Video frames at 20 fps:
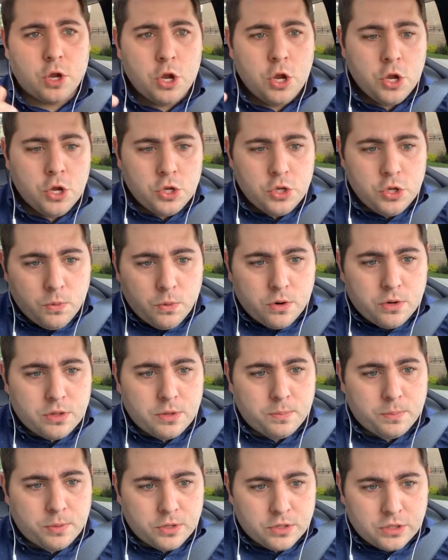You are
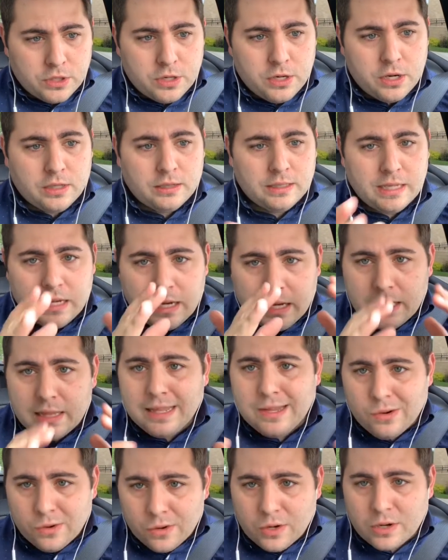the person leading
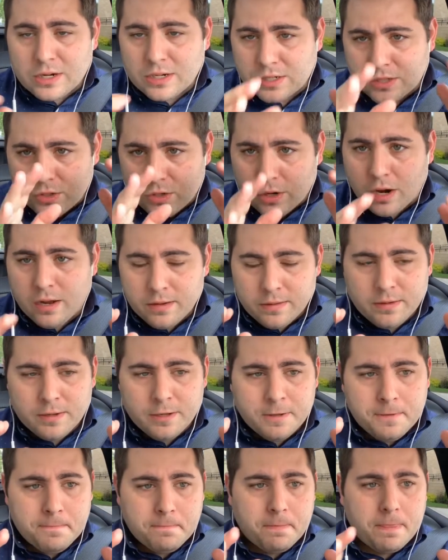the orchestra,
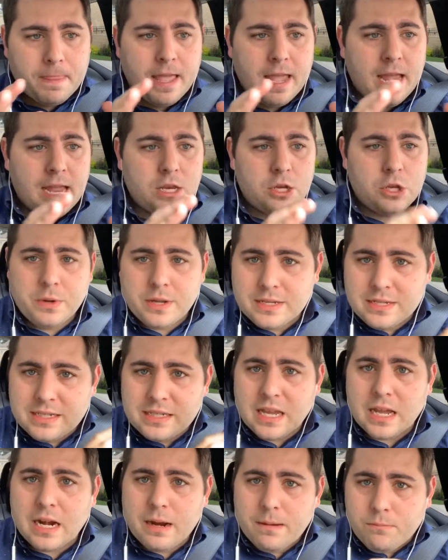and you can
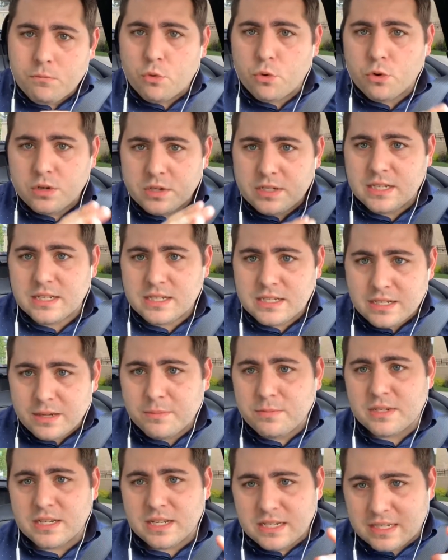set up more
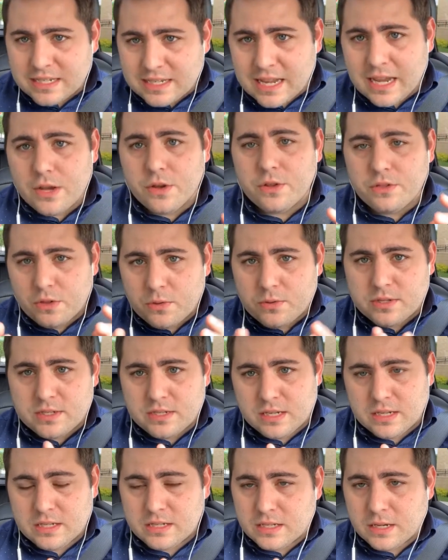systems and scale those
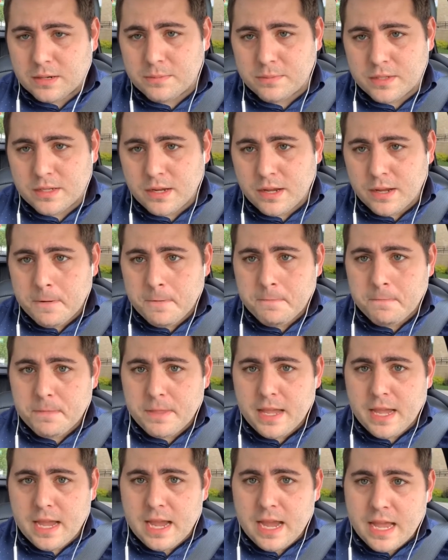systems.
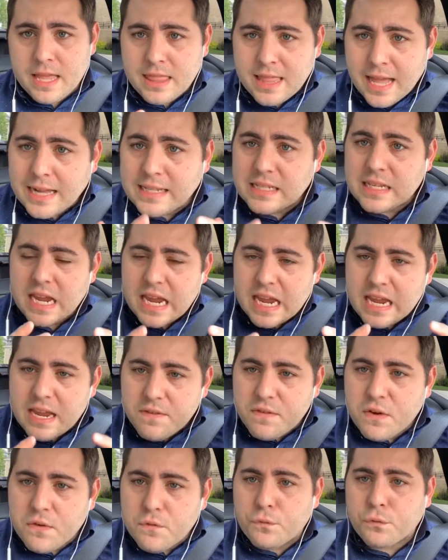And that's
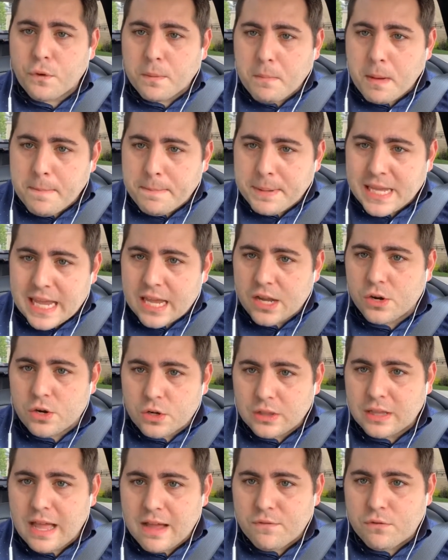even from a
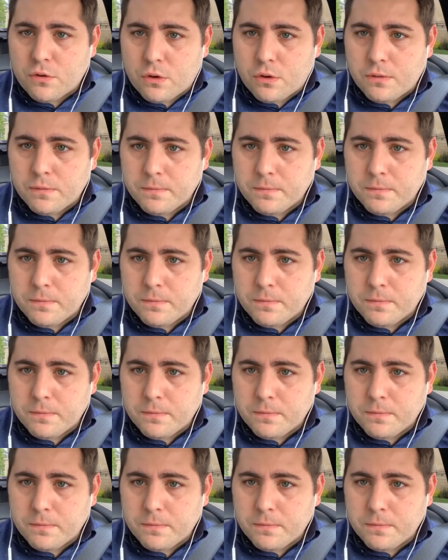beginner level.